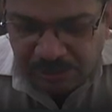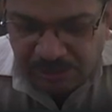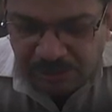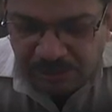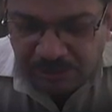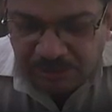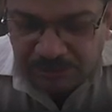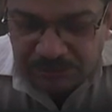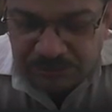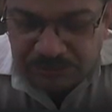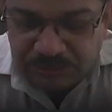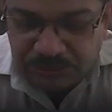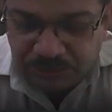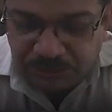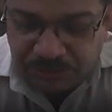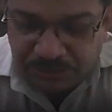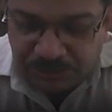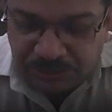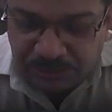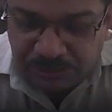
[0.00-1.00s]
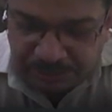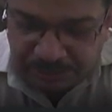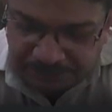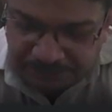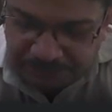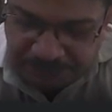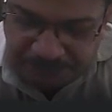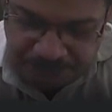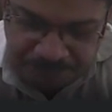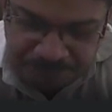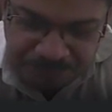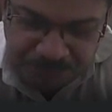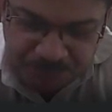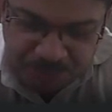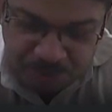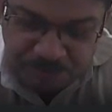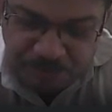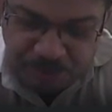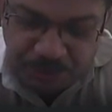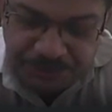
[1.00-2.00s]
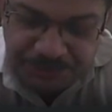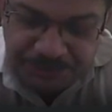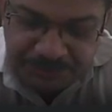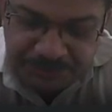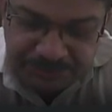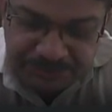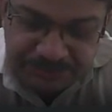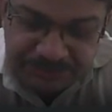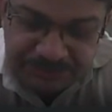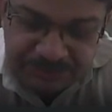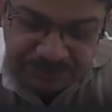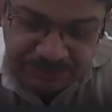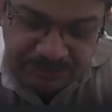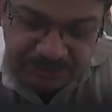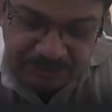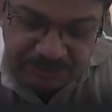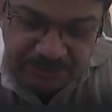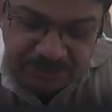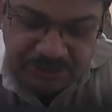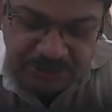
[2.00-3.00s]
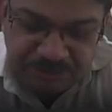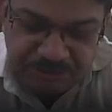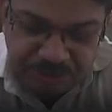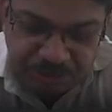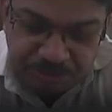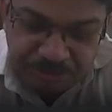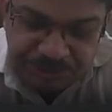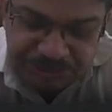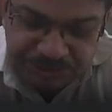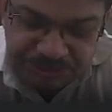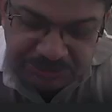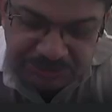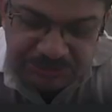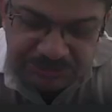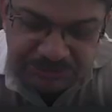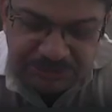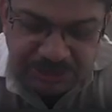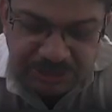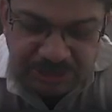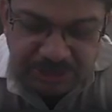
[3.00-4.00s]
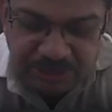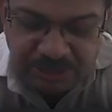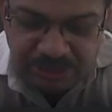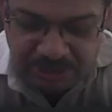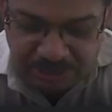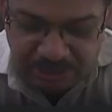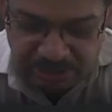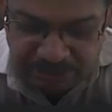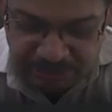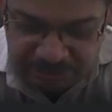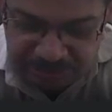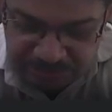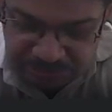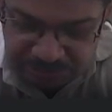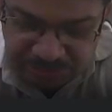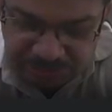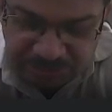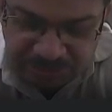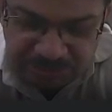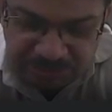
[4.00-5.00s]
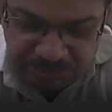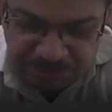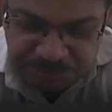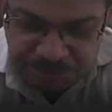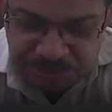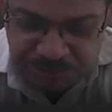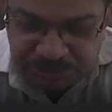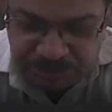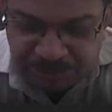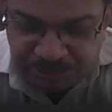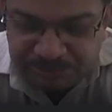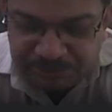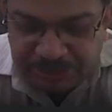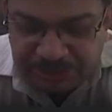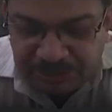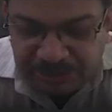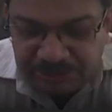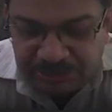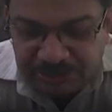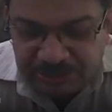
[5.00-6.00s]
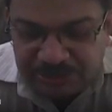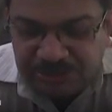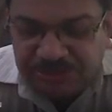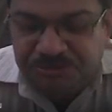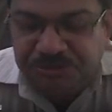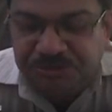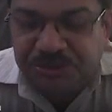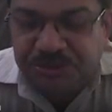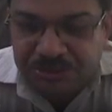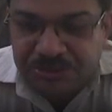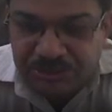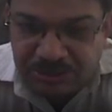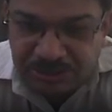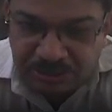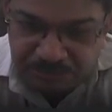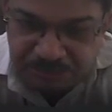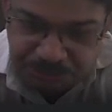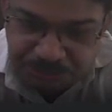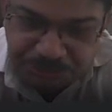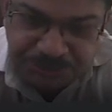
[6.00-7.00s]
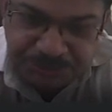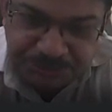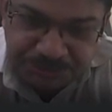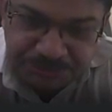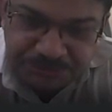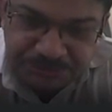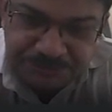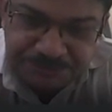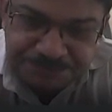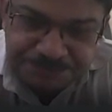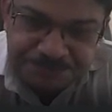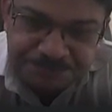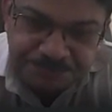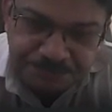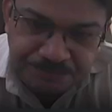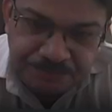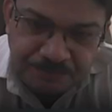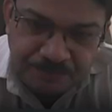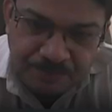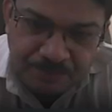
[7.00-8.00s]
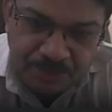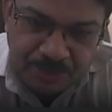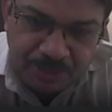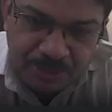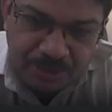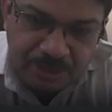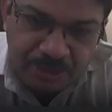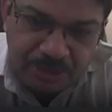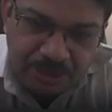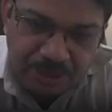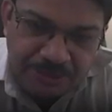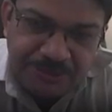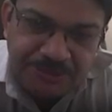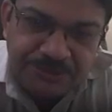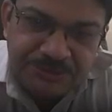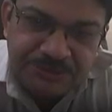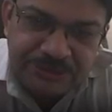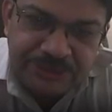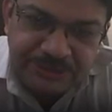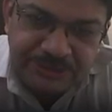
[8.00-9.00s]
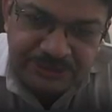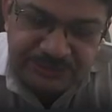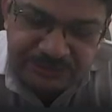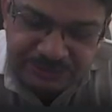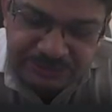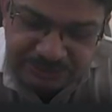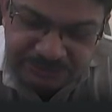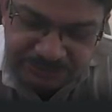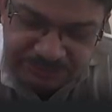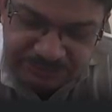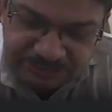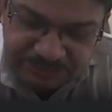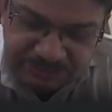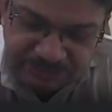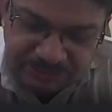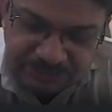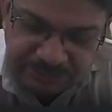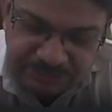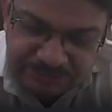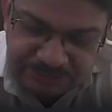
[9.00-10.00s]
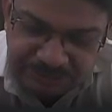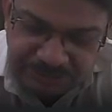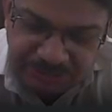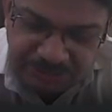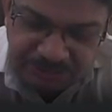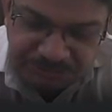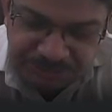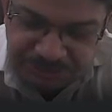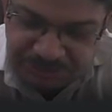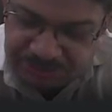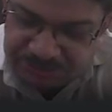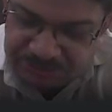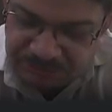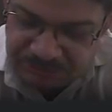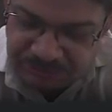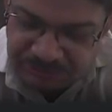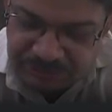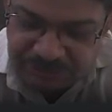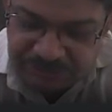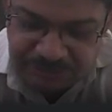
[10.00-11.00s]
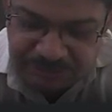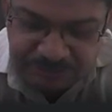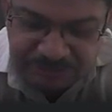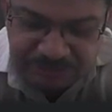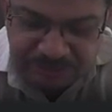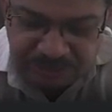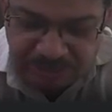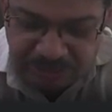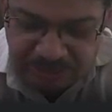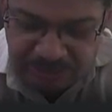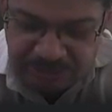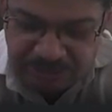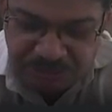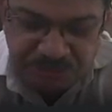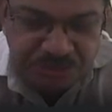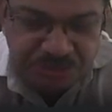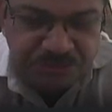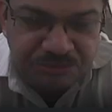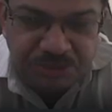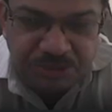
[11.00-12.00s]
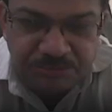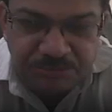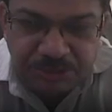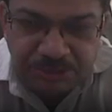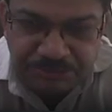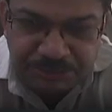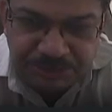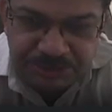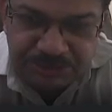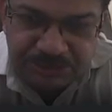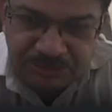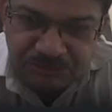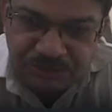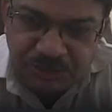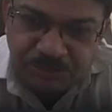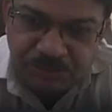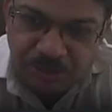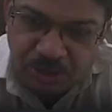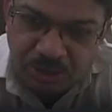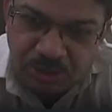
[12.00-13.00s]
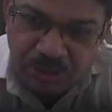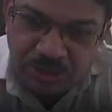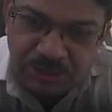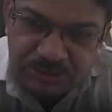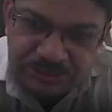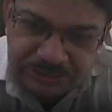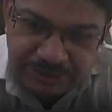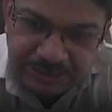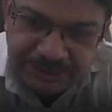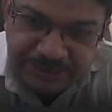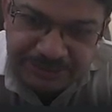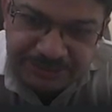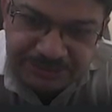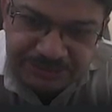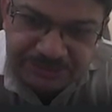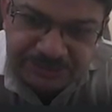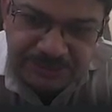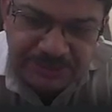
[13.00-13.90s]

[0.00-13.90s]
So, the point is the deformations are actually contributed by the deviatoric component. Hydrostatic stress, state of stress, when it is under uniform compression from all sides,